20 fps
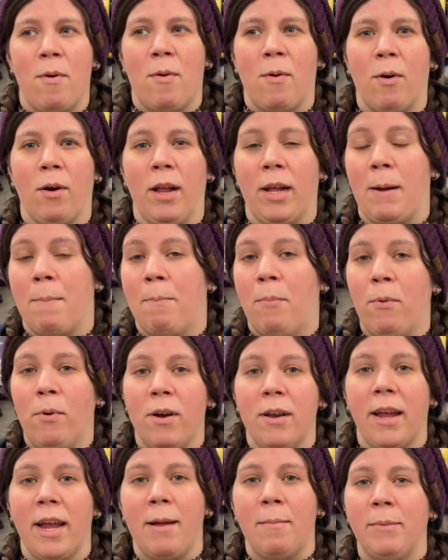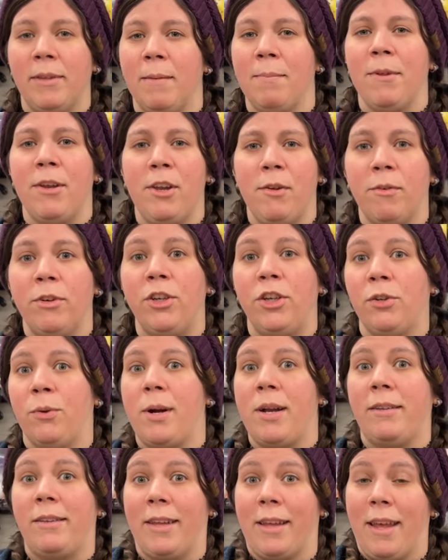or like a board game, something you
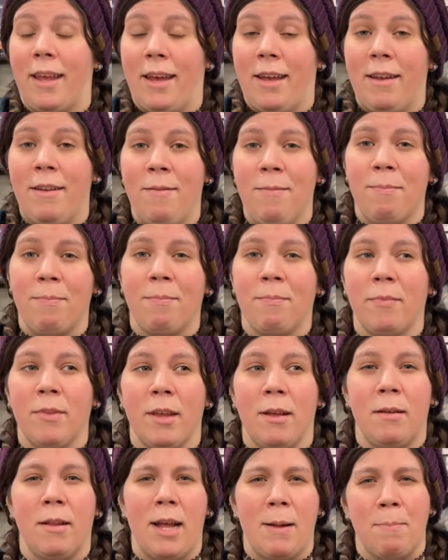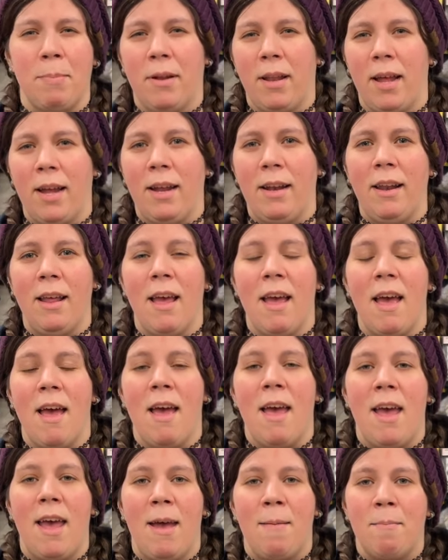enjoyed as a kid, like playing?
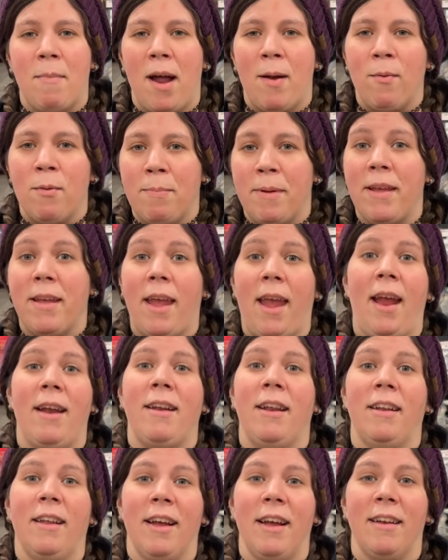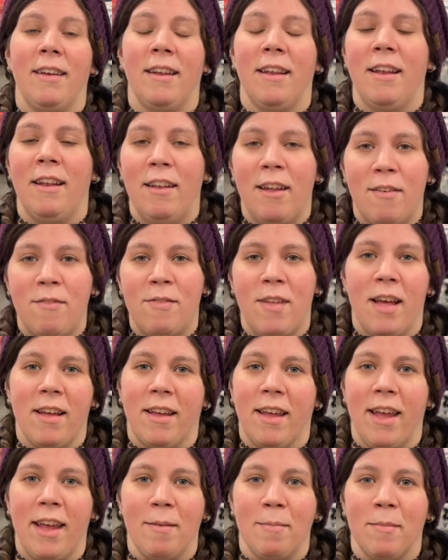And mine would be Candyland. Love that
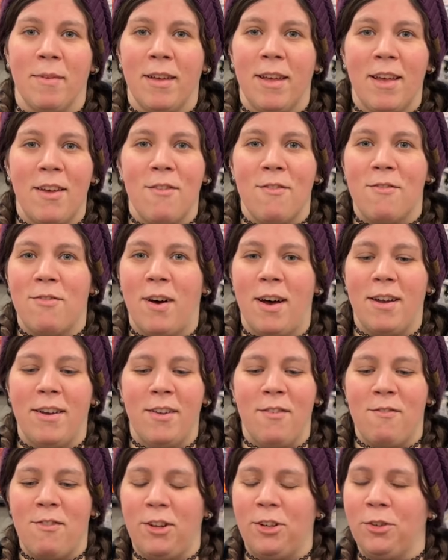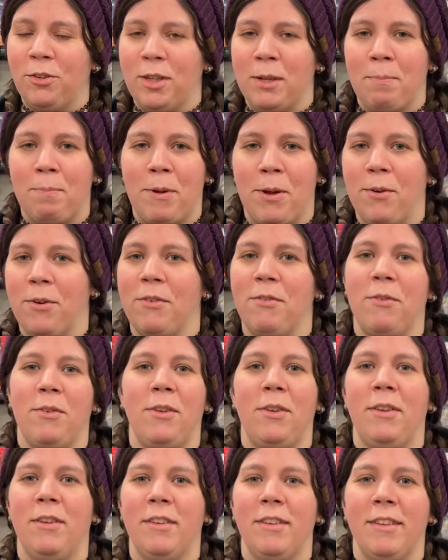game. Fun, visually
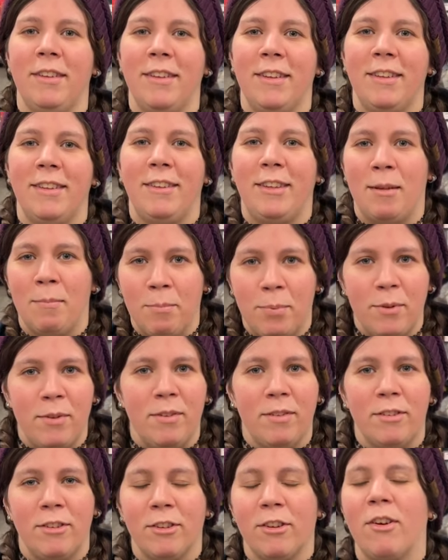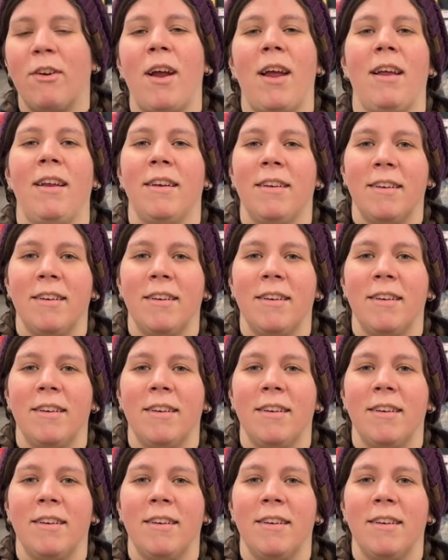beautiful, simple, it's great.